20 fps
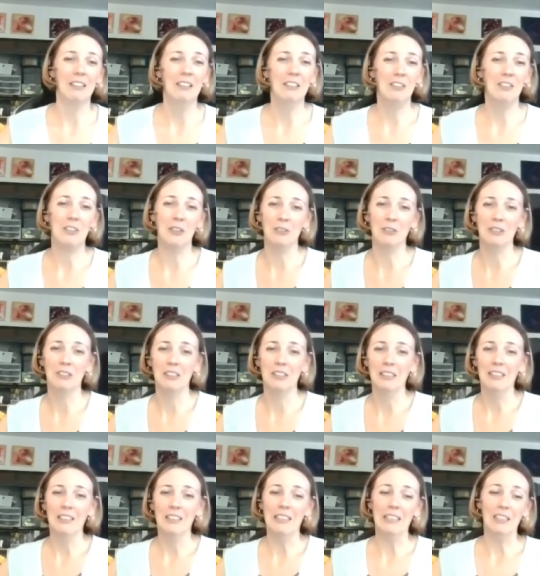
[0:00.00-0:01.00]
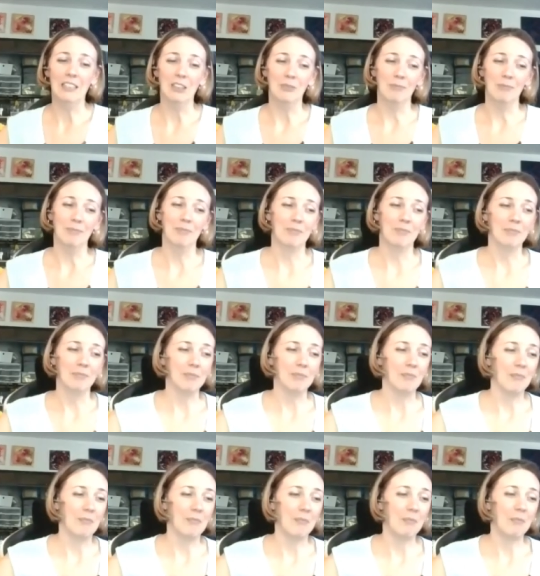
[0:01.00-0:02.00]
So um,
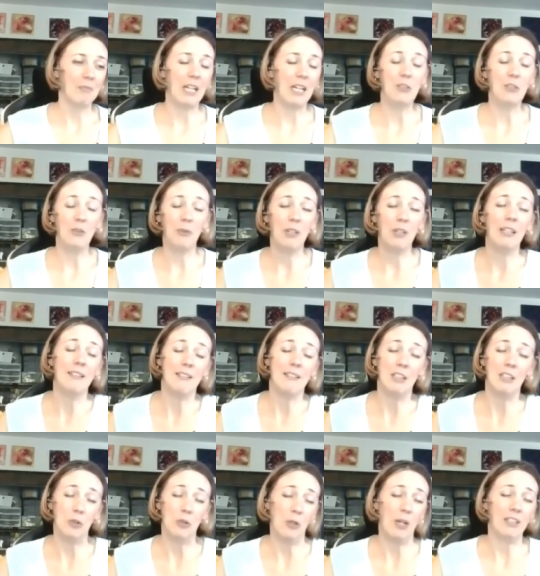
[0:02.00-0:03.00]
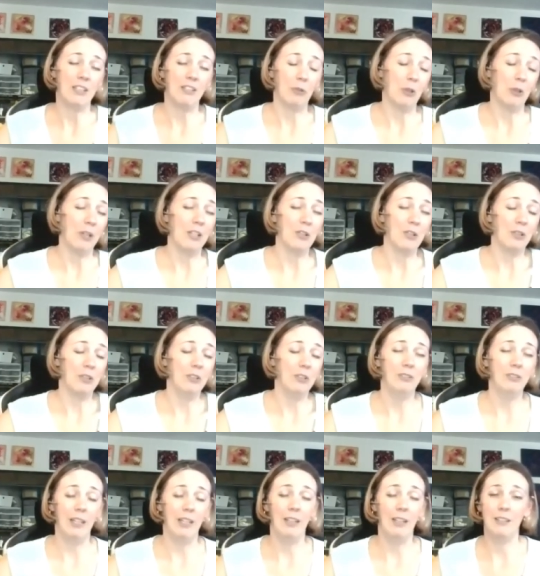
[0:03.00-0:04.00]
I do think it's an attractive credential
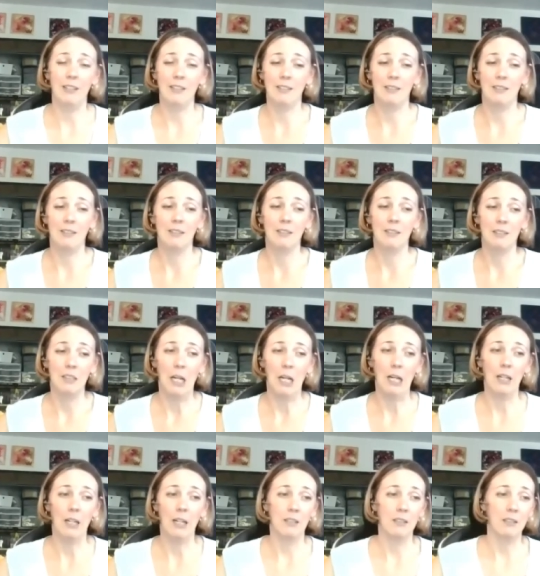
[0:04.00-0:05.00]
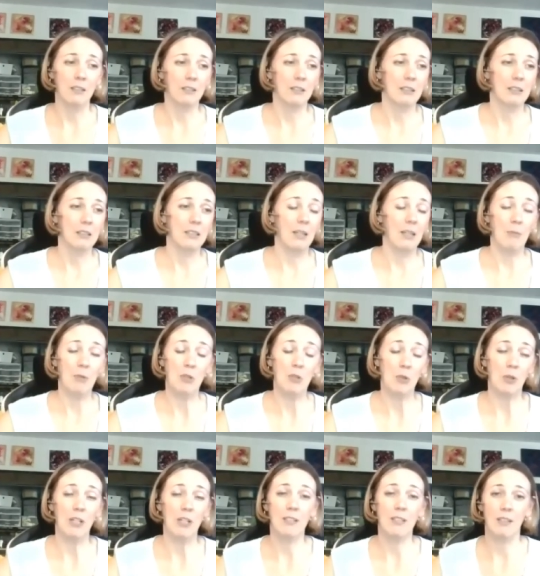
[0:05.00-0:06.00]
and it uh,
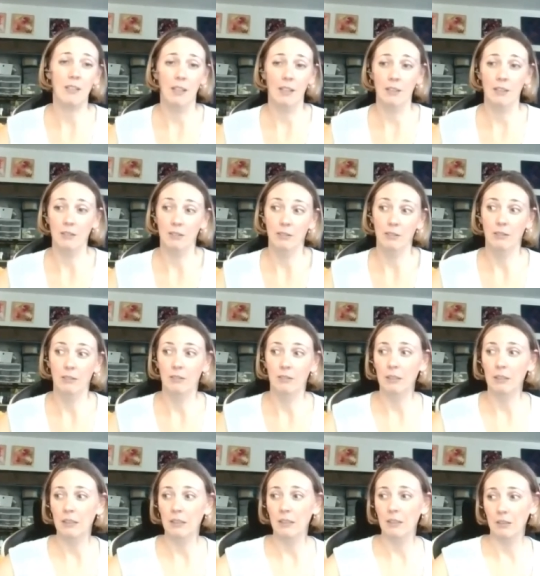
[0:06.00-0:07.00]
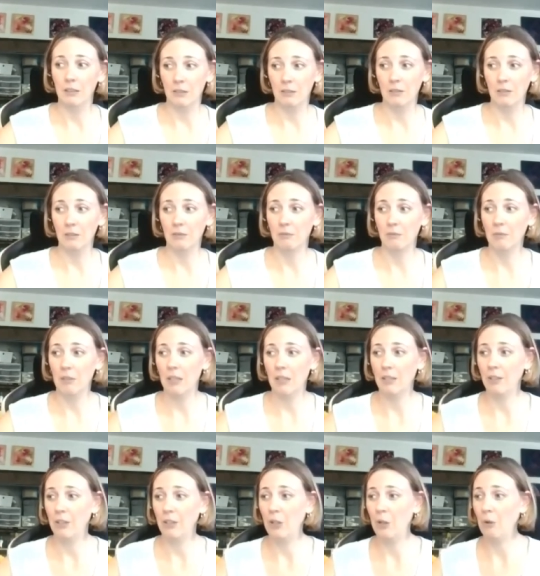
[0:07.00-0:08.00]
demonstrates that, uh,
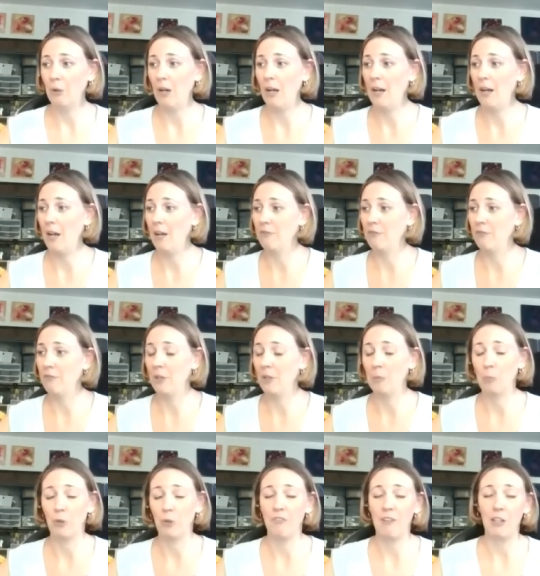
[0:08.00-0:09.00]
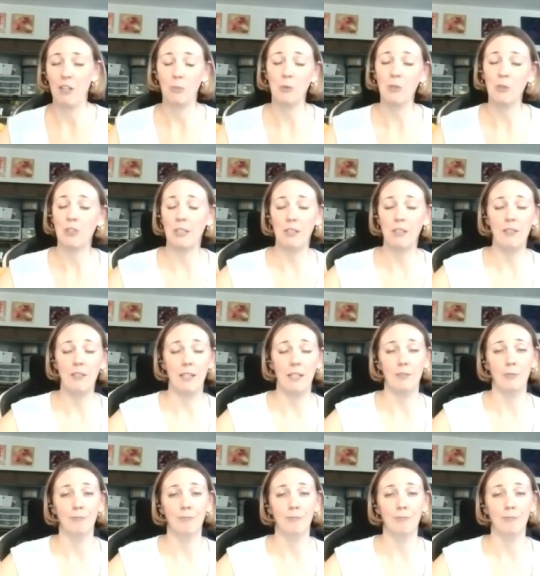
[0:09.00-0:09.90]
you know, I have a pretty valuable skill set.